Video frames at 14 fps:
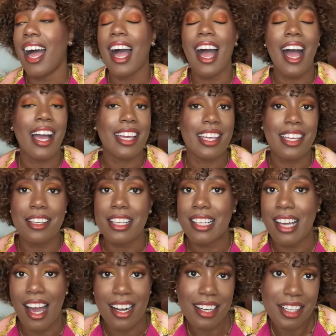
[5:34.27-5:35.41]
I
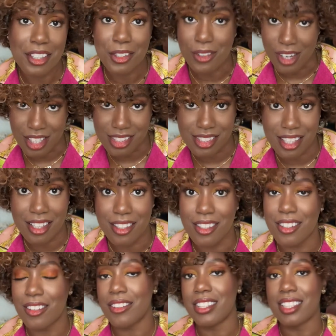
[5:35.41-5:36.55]
got it at a garage
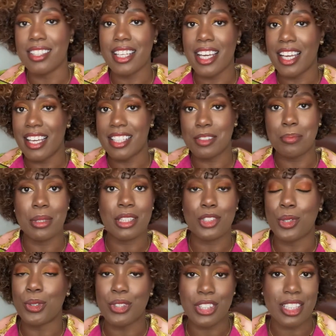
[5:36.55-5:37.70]
sale. The leg has been
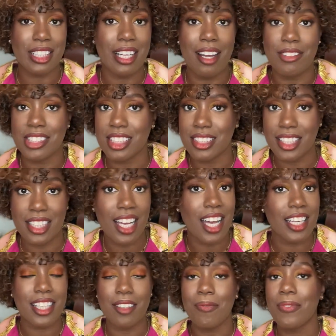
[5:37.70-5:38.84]
torn ever since I got
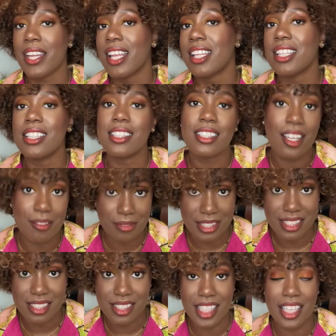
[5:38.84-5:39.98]
it. Love
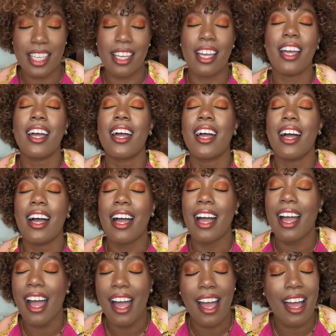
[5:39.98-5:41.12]
this thing.
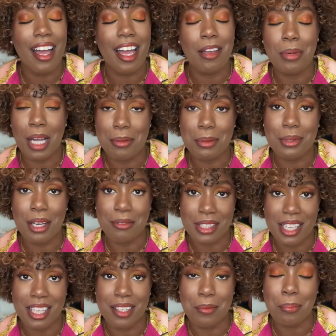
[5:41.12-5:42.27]
I probably will never
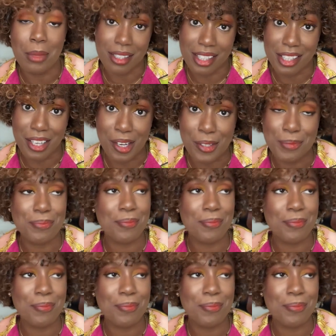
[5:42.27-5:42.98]
let Monkey go.